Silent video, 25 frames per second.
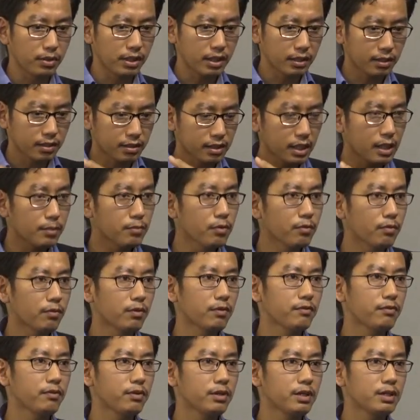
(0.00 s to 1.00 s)
at the time of
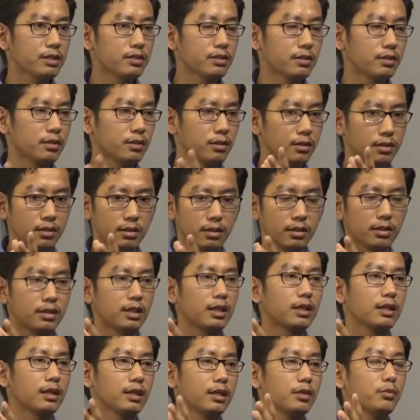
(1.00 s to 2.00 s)
confrontation,
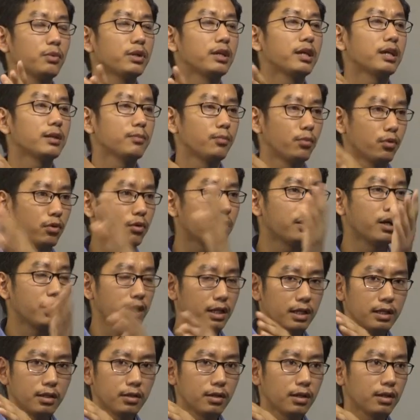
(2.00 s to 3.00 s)
it will get more.
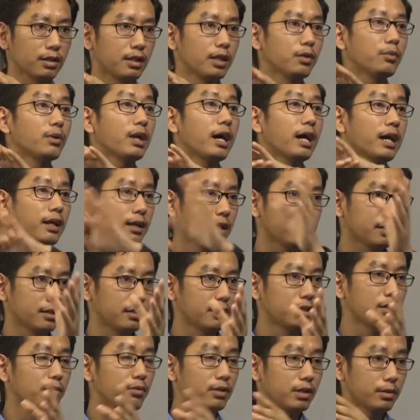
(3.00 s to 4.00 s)
They will
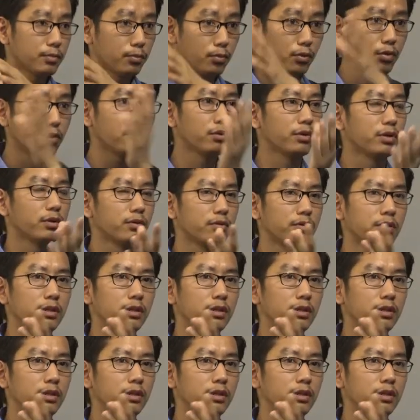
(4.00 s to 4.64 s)
highlight. They will get more.